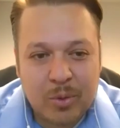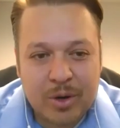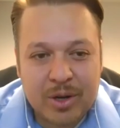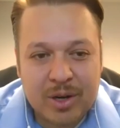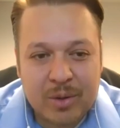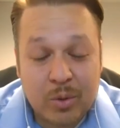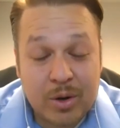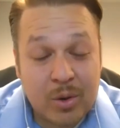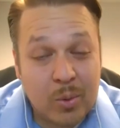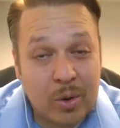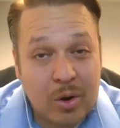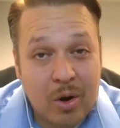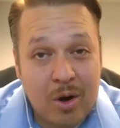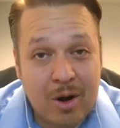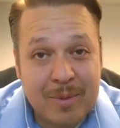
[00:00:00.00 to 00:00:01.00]
gonna we're gonna
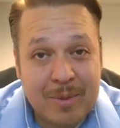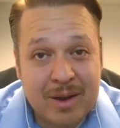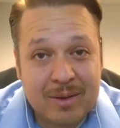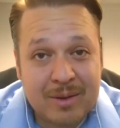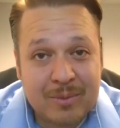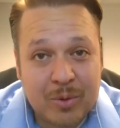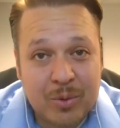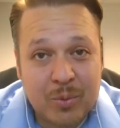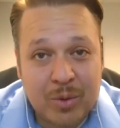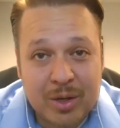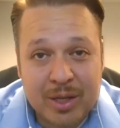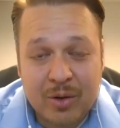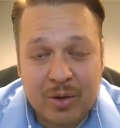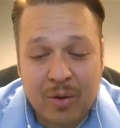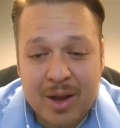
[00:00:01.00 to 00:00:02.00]
work hard, man. We're
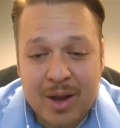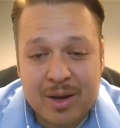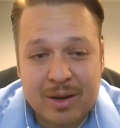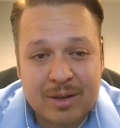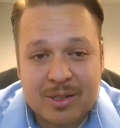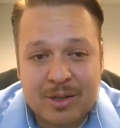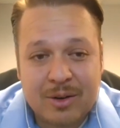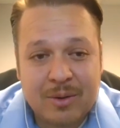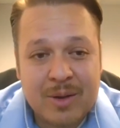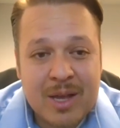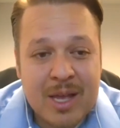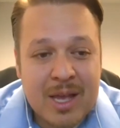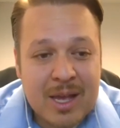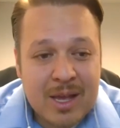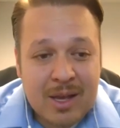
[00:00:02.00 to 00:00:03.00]
really grinding. So,
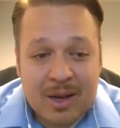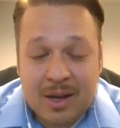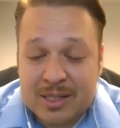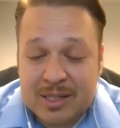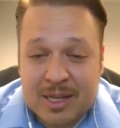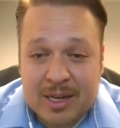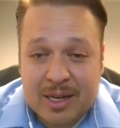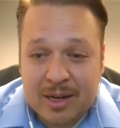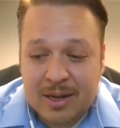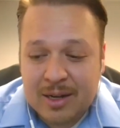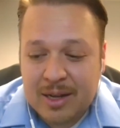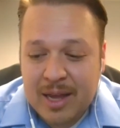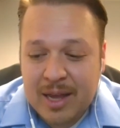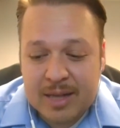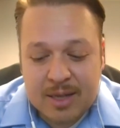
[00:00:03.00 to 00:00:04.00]
I said, uh,
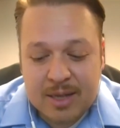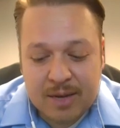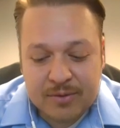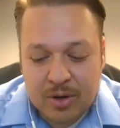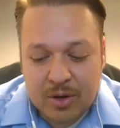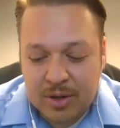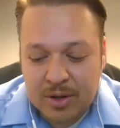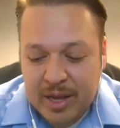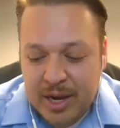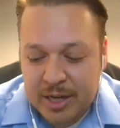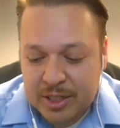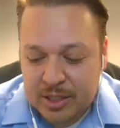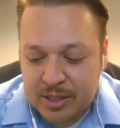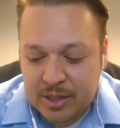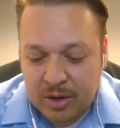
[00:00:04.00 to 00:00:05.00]
hats off to all the
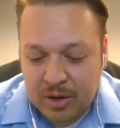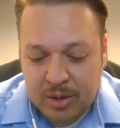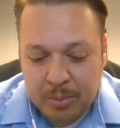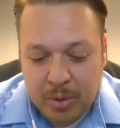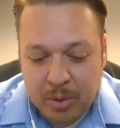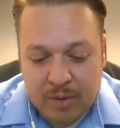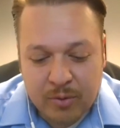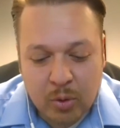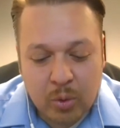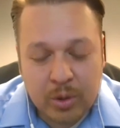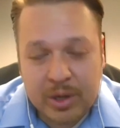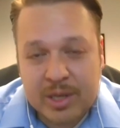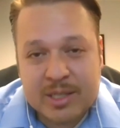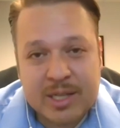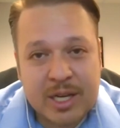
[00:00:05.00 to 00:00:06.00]
agents that are part of our
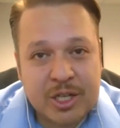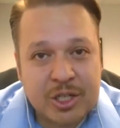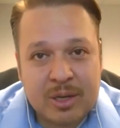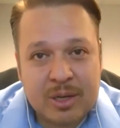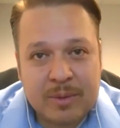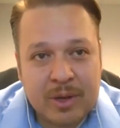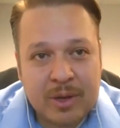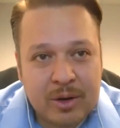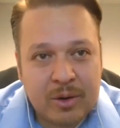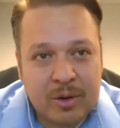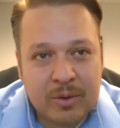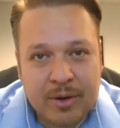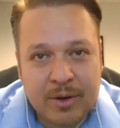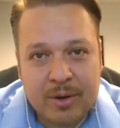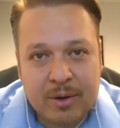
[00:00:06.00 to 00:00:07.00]
organization. You know,
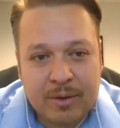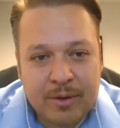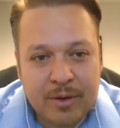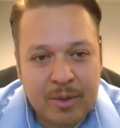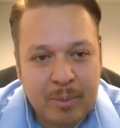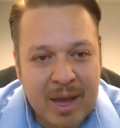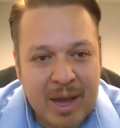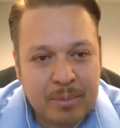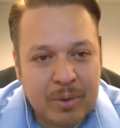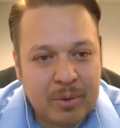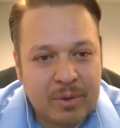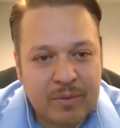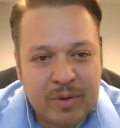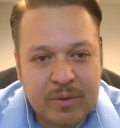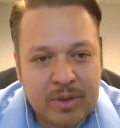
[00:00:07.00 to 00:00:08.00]
they're they're the backbone
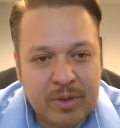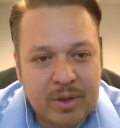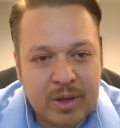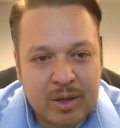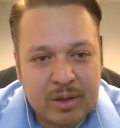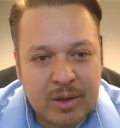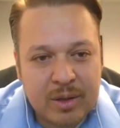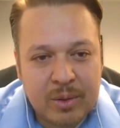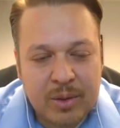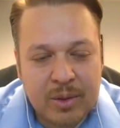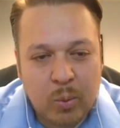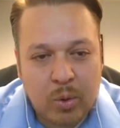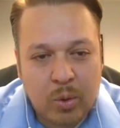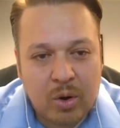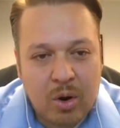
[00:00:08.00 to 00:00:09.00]
of everything. They they
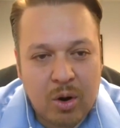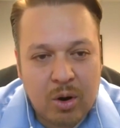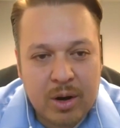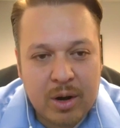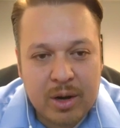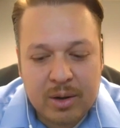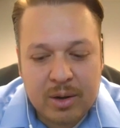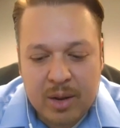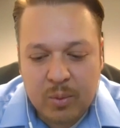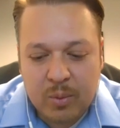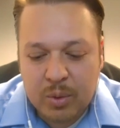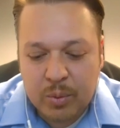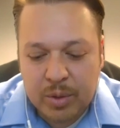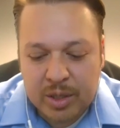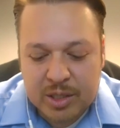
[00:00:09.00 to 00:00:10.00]
work hard, and and we
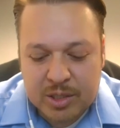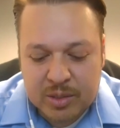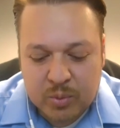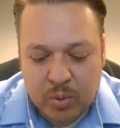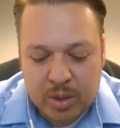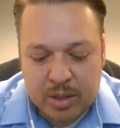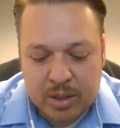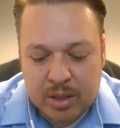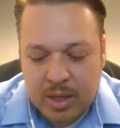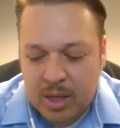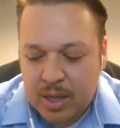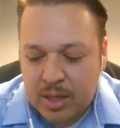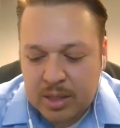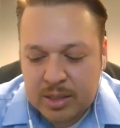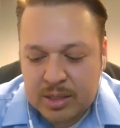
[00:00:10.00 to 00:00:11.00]
really just want to
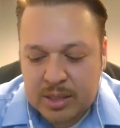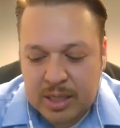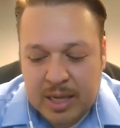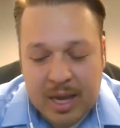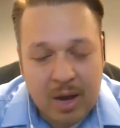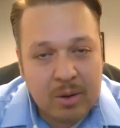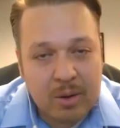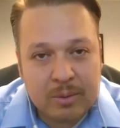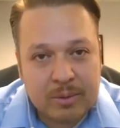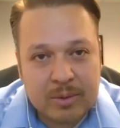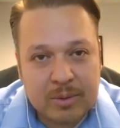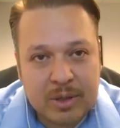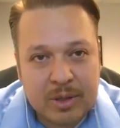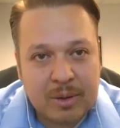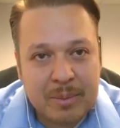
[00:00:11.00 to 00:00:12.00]
see how,
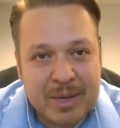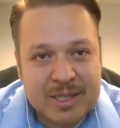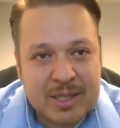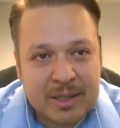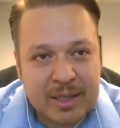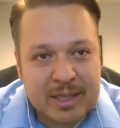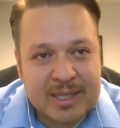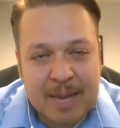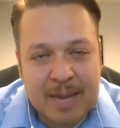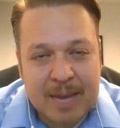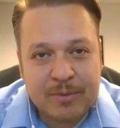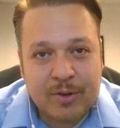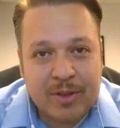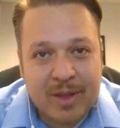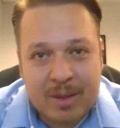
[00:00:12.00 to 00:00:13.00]
you know, amazing things
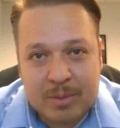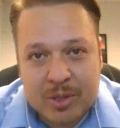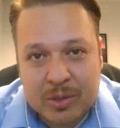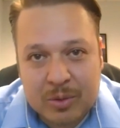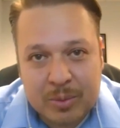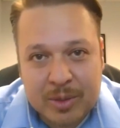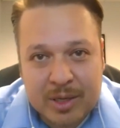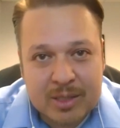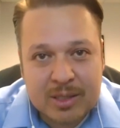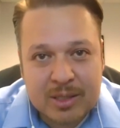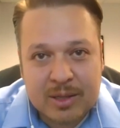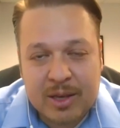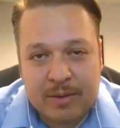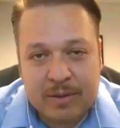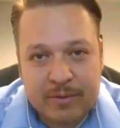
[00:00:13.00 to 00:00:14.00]
happen for them too. Because
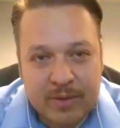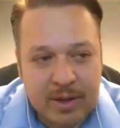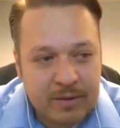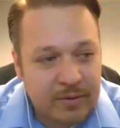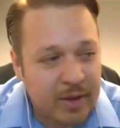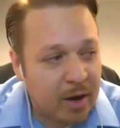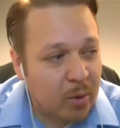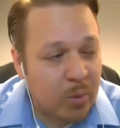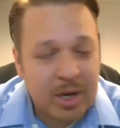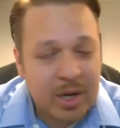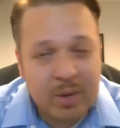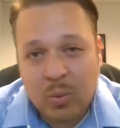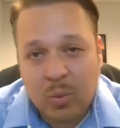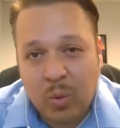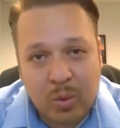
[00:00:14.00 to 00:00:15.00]
if if they're
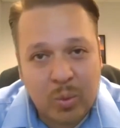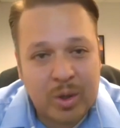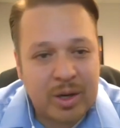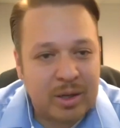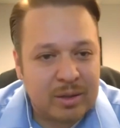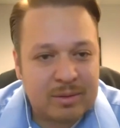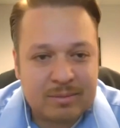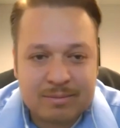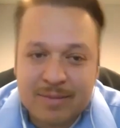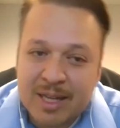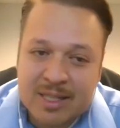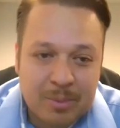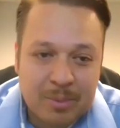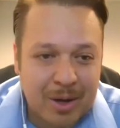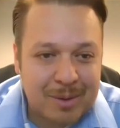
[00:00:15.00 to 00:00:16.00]
winning, we're winning. That's
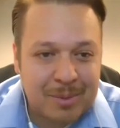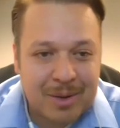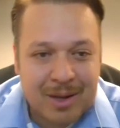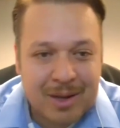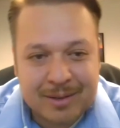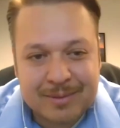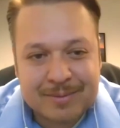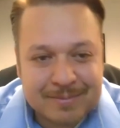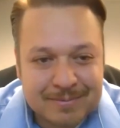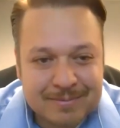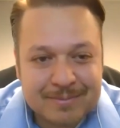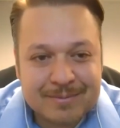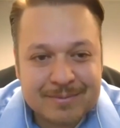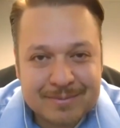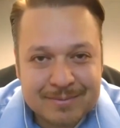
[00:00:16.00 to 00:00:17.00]
the bottom line.
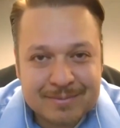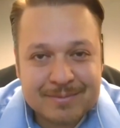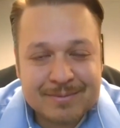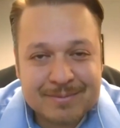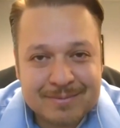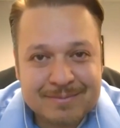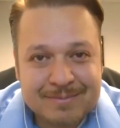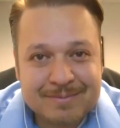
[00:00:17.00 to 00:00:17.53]
Exactly, dude.